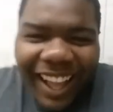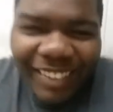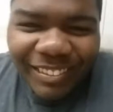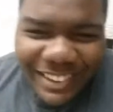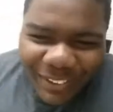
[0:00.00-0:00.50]

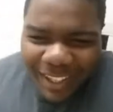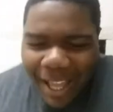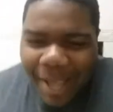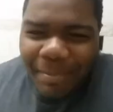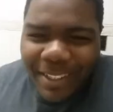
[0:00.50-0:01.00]
I'm so
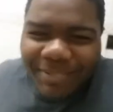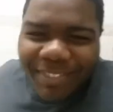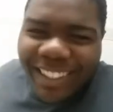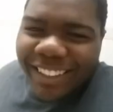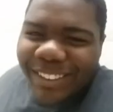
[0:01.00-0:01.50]
happy
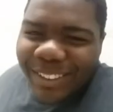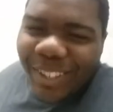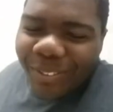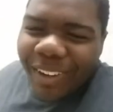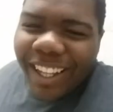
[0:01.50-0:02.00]
because you
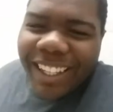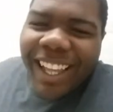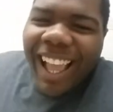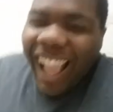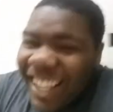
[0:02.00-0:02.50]
know why?
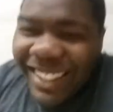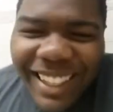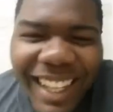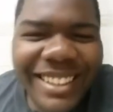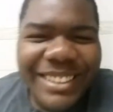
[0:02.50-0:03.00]
How you
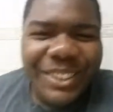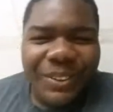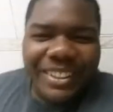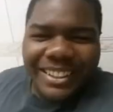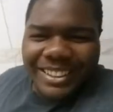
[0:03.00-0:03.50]
guys
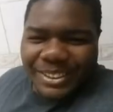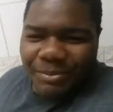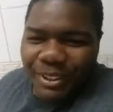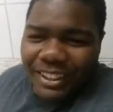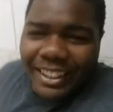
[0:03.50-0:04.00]
doing this
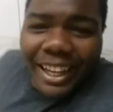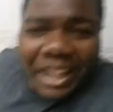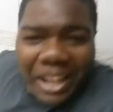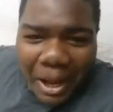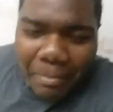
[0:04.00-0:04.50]
morning?
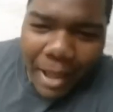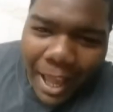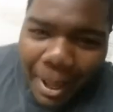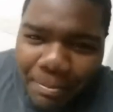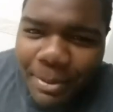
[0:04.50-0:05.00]
I'm
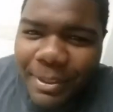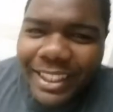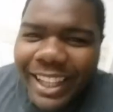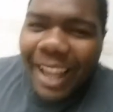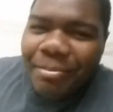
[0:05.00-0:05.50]
happy
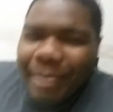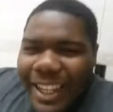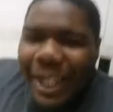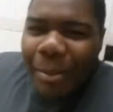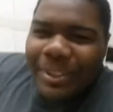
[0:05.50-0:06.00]
because I
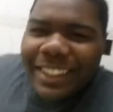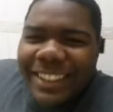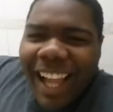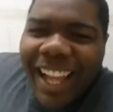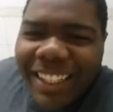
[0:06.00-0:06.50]
made up to
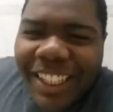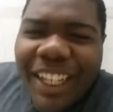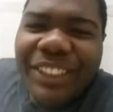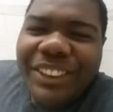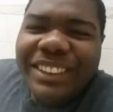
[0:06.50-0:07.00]

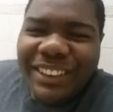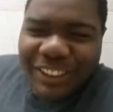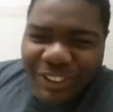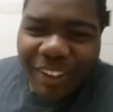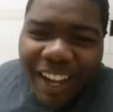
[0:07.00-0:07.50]
900
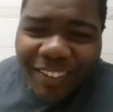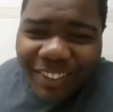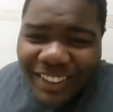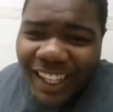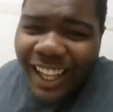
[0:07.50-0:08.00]

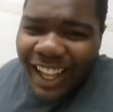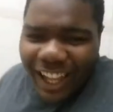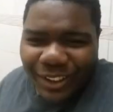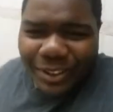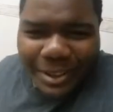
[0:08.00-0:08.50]
subscribers.
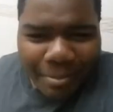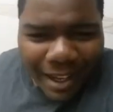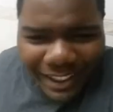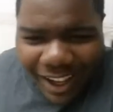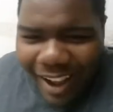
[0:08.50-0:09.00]
I looked at
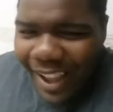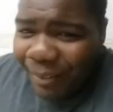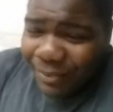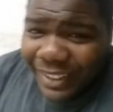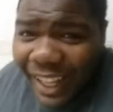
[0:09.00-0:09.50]
my count. I
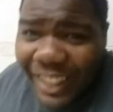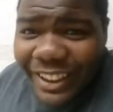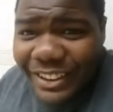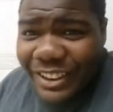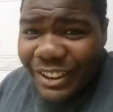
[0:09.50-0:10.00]
have
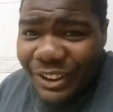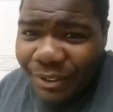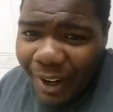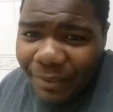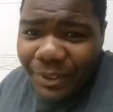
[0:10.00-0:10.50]
900
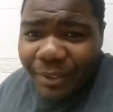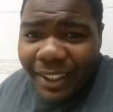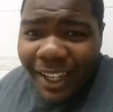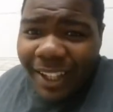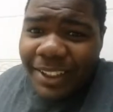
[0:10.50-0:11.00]
subscribers
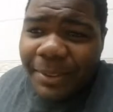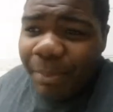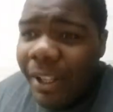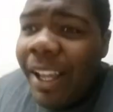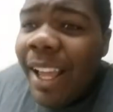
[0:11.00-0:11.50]
right now at this
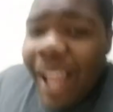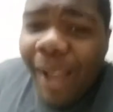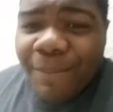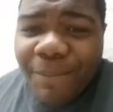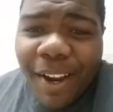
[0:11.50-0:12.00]
point.
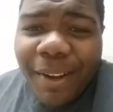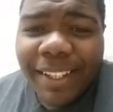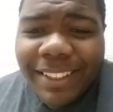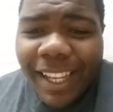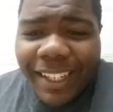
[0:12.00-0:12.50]
I'm
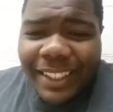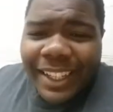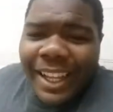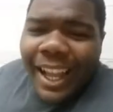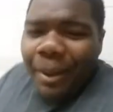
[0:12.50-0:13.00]
very
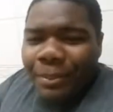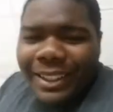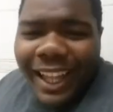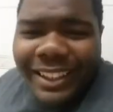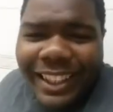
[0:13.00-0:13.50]
excited. I'm
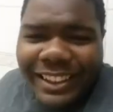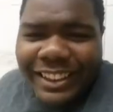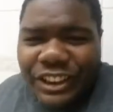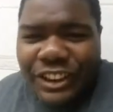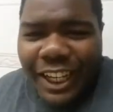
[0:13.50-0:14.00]
glad that
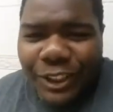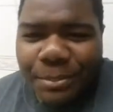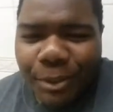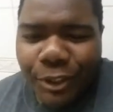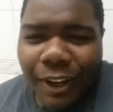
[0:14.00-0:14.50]
this
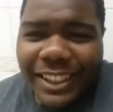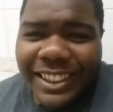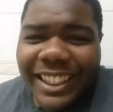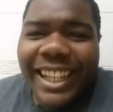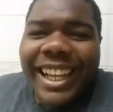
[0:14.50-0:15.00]
channel's
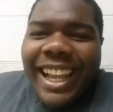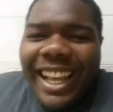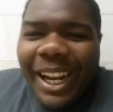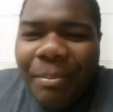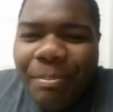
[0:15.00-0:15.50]
progressing
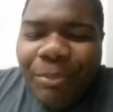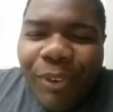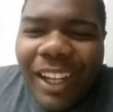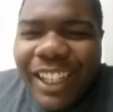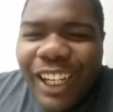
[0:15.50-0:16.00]
and I'm
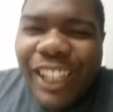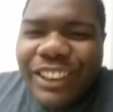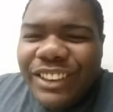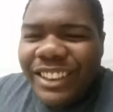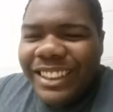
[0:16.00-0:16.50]

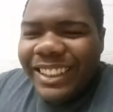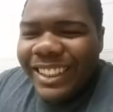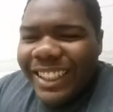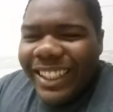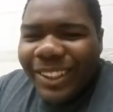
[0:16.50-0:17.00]
100
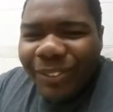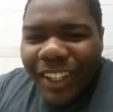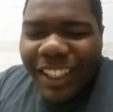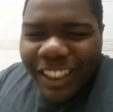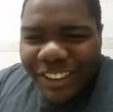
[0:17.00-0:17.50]

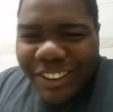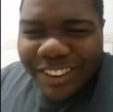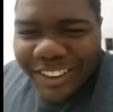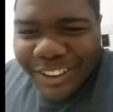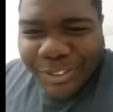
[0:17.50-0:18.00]

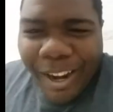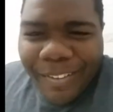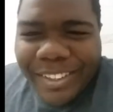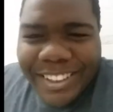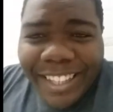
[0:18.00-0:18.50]
100
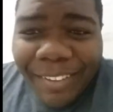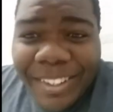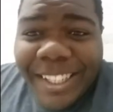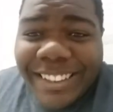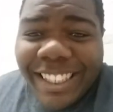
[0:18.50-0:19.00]
subscribers
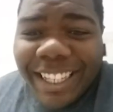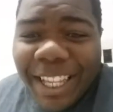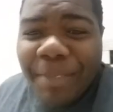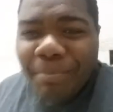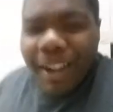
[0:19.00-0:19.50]
left to
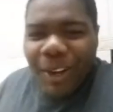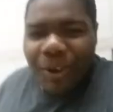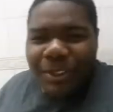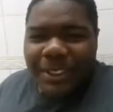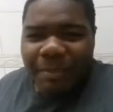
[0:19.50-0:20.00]
hit my
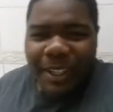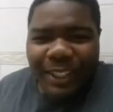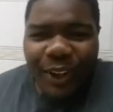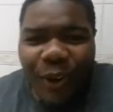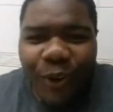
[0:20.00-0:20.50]

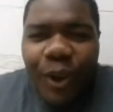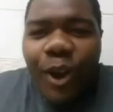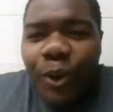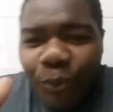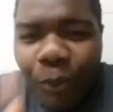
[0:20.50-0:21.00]
ultimate
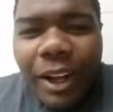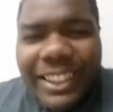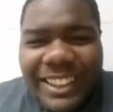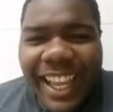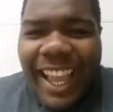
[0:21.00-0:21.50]
goal
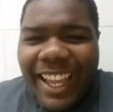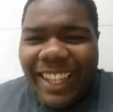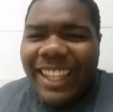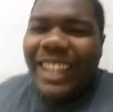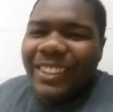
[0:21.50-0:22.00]

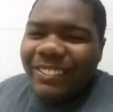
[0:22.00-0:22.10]
1k.